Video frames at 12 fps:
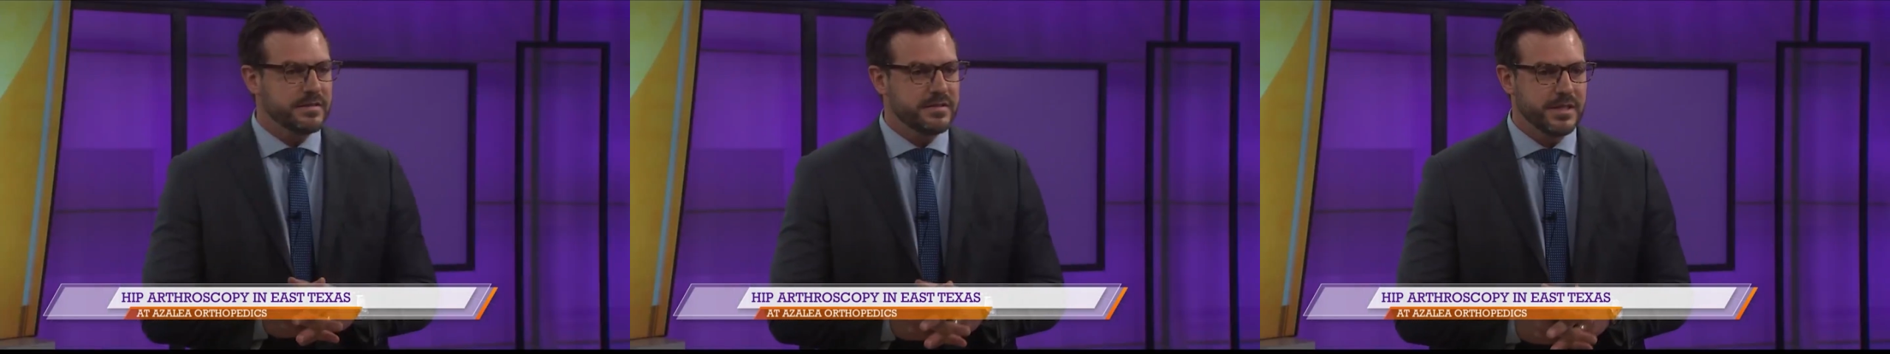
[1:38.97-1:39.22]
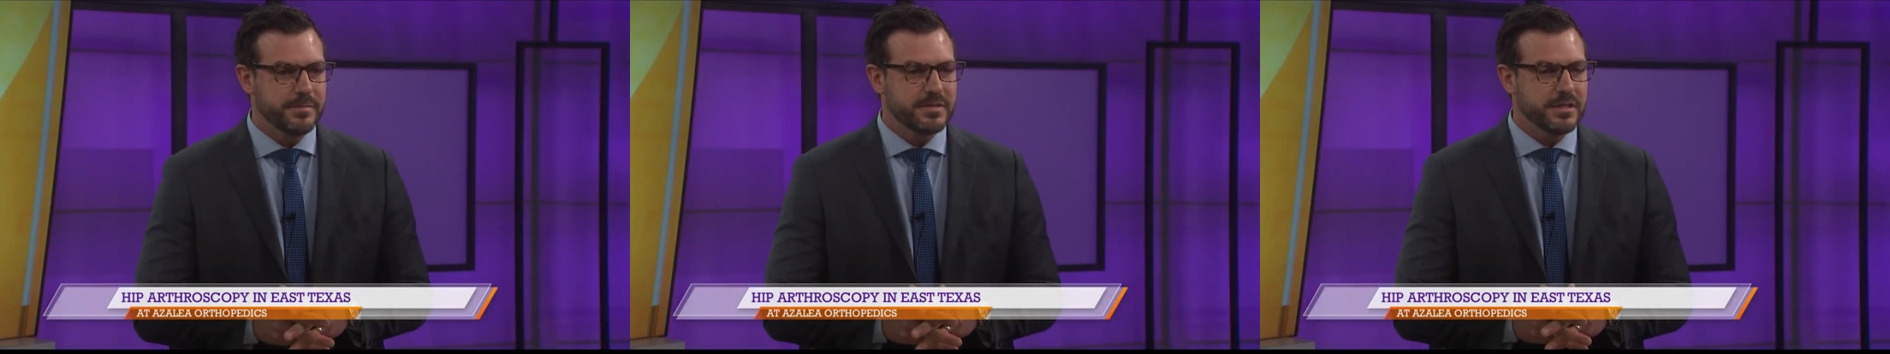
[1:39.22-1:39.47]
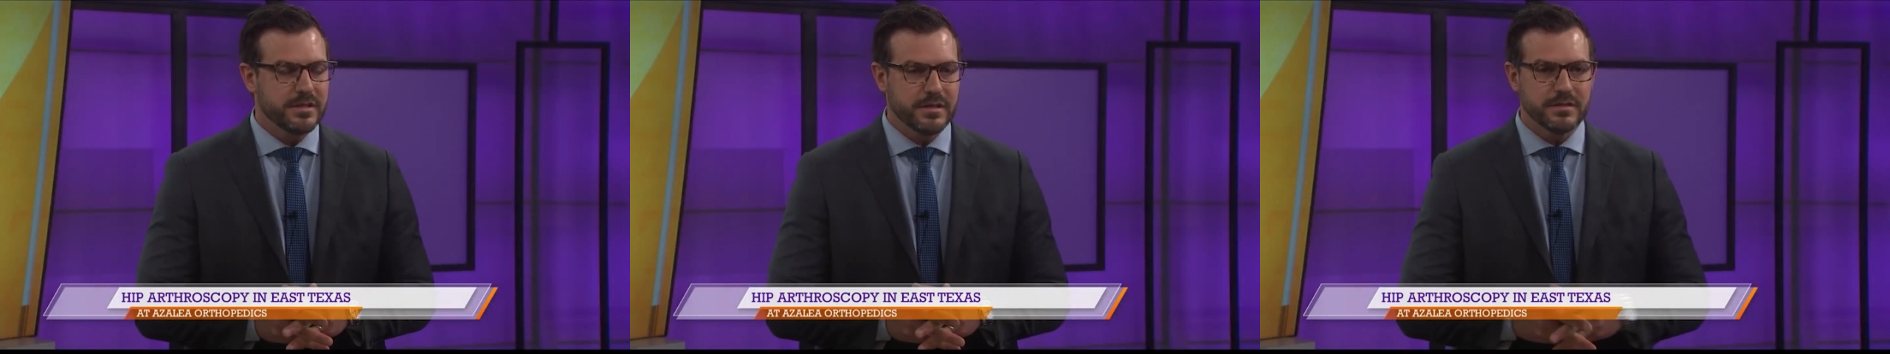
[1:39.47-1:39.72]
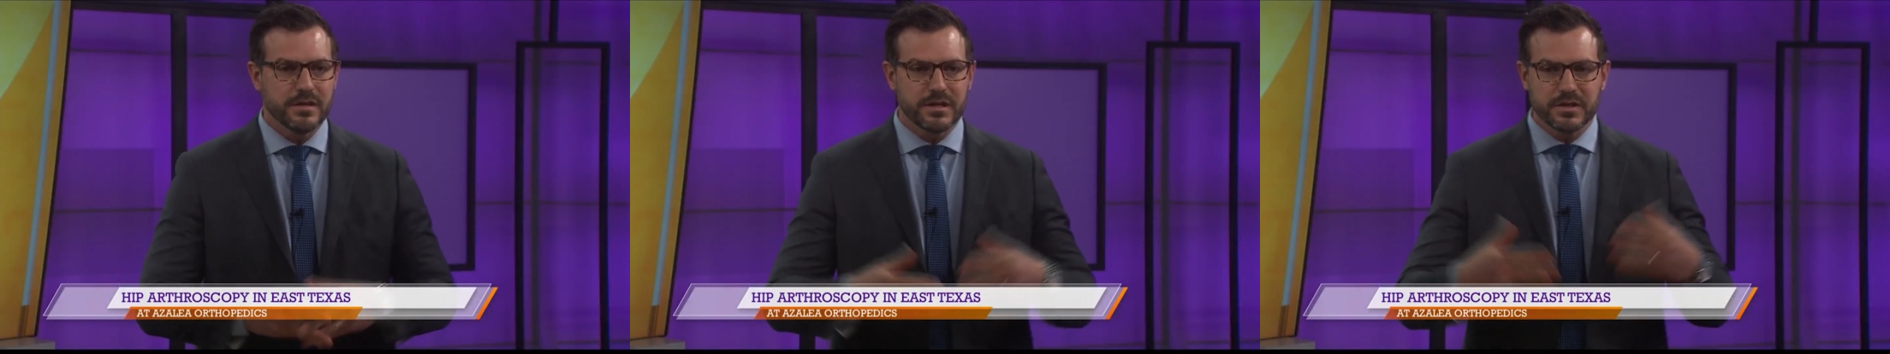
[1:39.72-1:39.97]
attempt
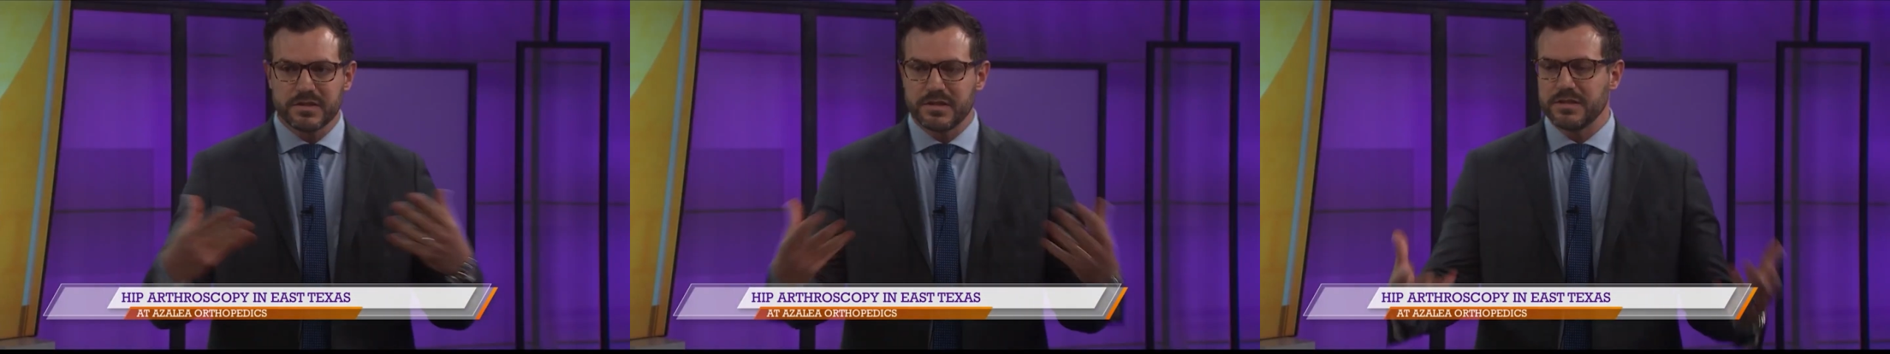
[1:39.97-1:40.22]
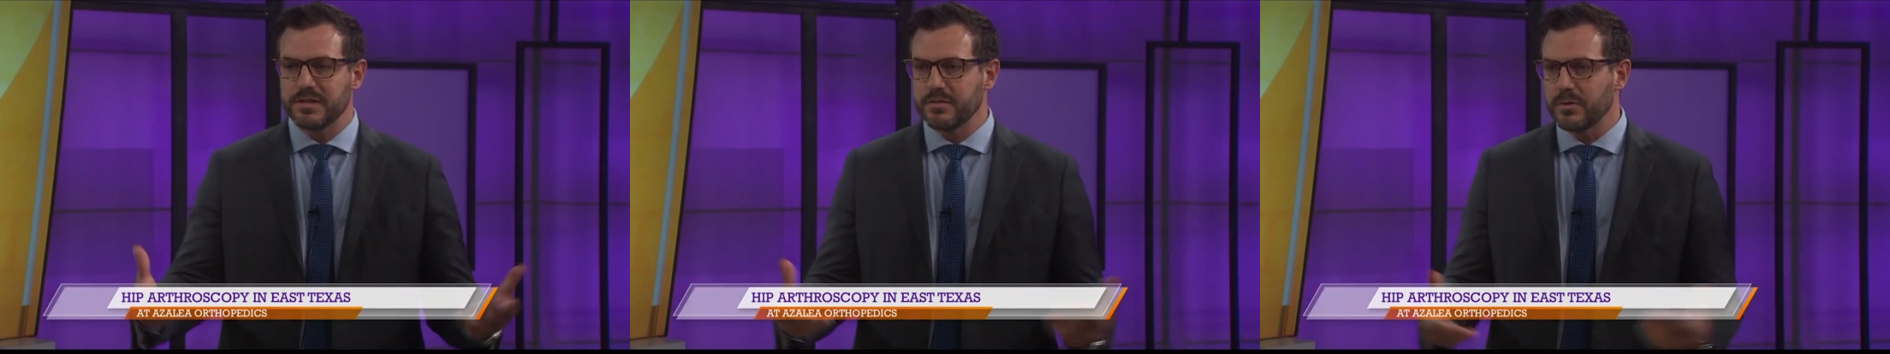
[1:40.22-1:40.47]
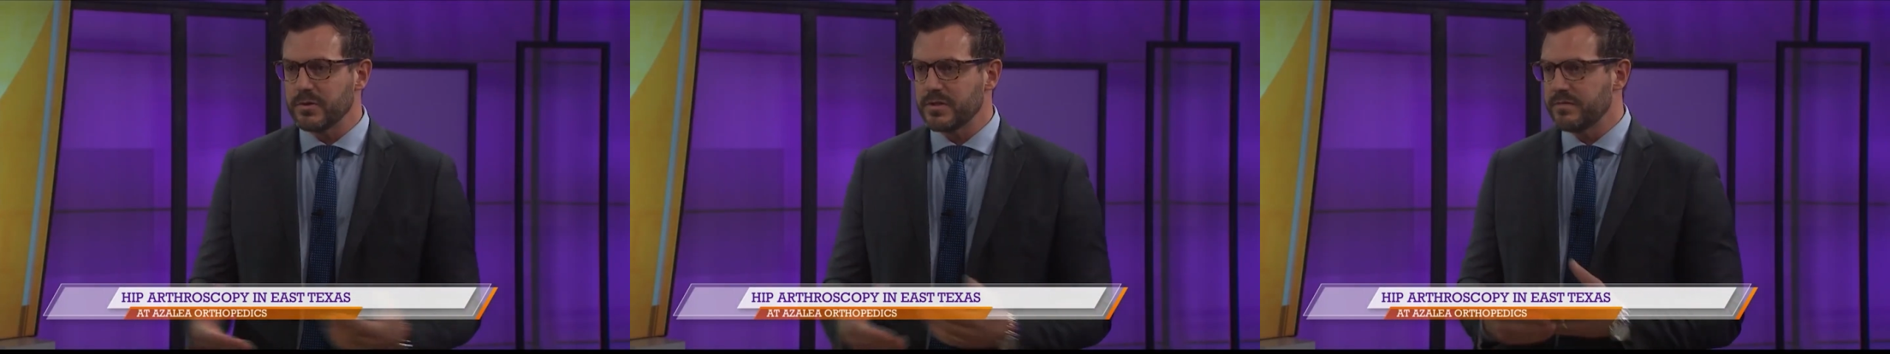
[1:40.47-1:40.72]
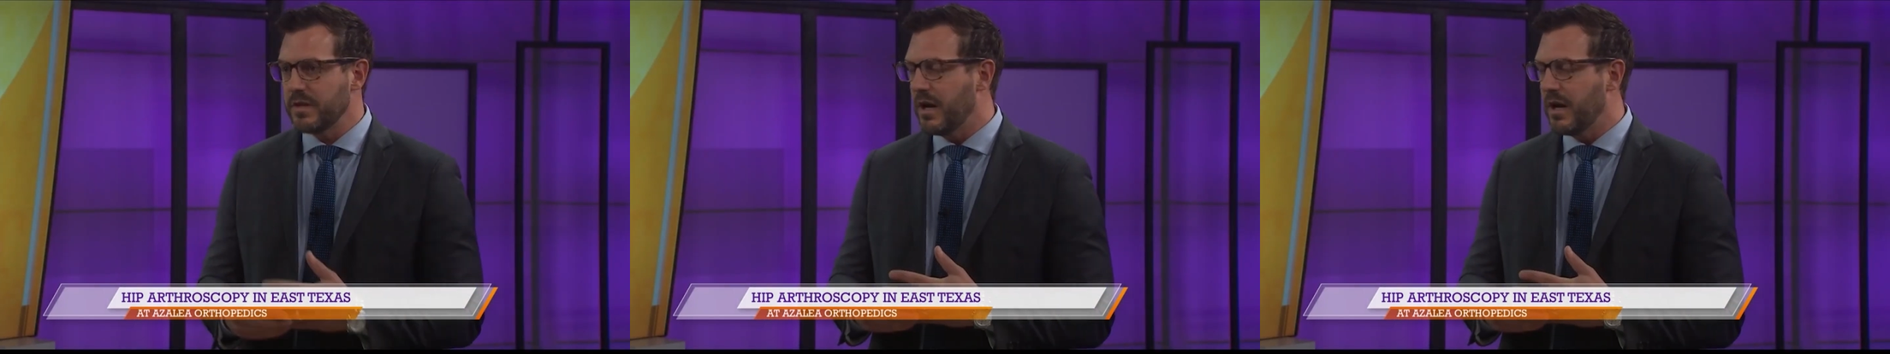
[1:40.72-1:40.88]
a long, extensive course of